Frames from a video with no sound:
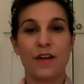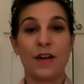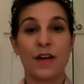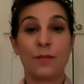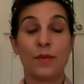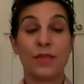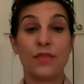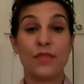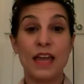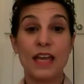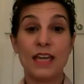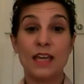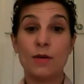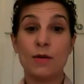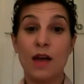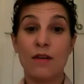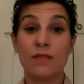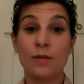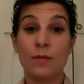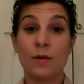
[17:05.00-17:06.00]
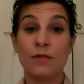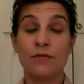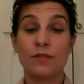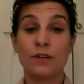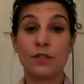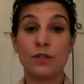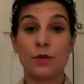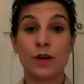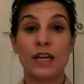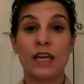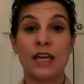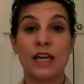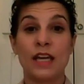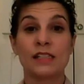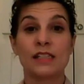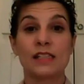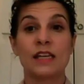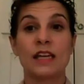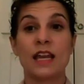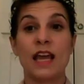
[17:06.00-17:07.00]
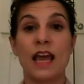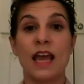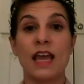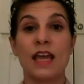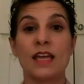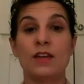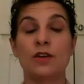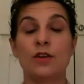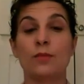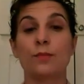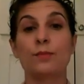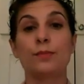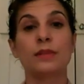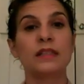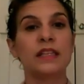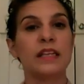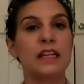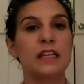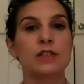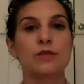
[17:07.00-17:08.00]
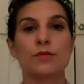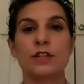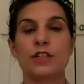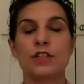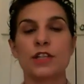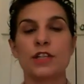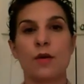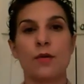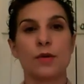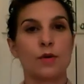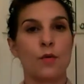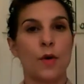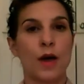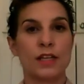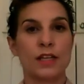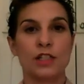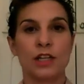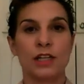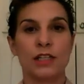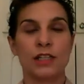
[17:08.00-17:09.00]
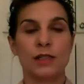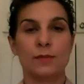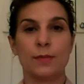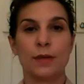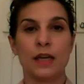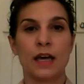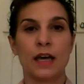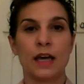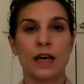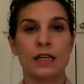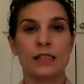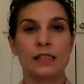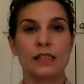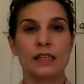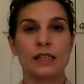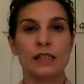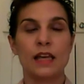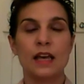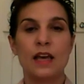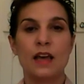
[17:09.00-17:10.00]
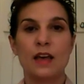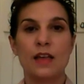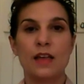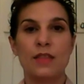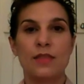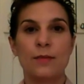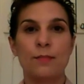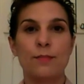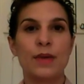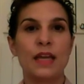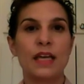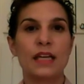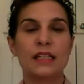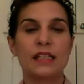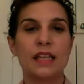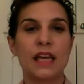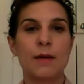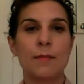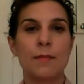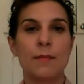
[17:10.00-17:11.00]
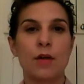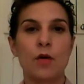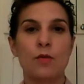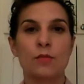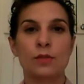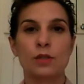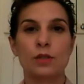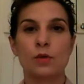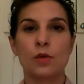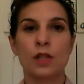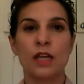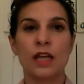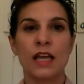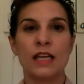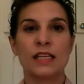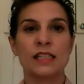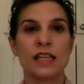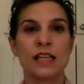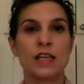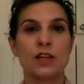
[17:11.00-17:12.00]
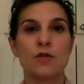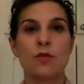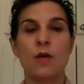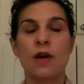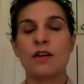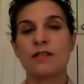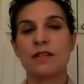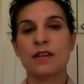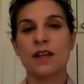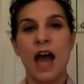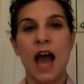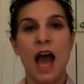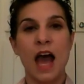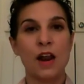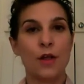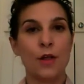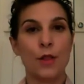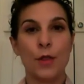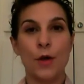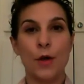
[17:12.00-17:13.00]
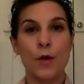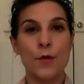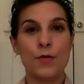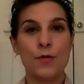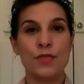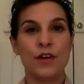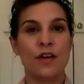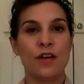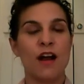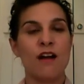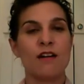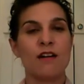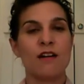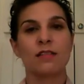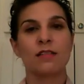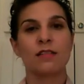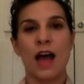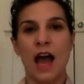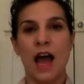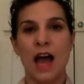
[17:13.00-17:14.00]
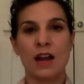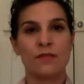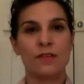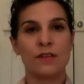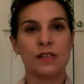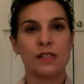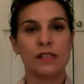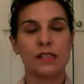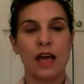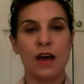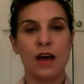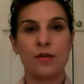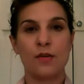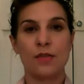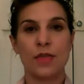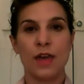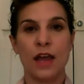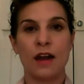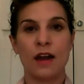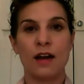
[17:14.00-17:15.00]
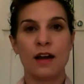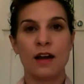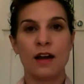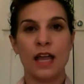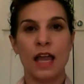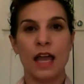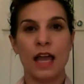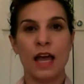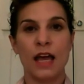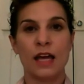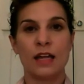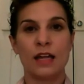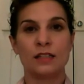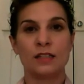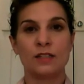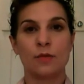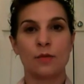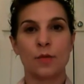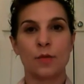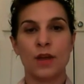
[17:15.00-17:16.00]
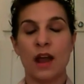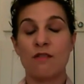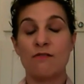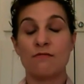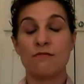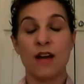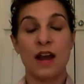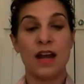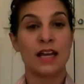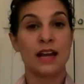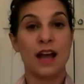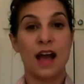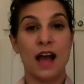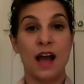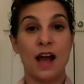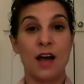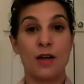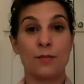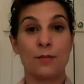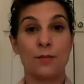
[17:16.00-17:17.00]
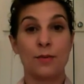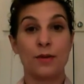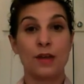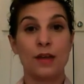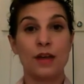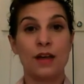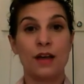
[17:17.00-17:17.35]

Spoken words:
right. Well, thank you everyone for joining us today. You know, please reach out with questions, because the biggest thing about homeschooling is that you are not alone. There are a lot of us out there, and we are ready to help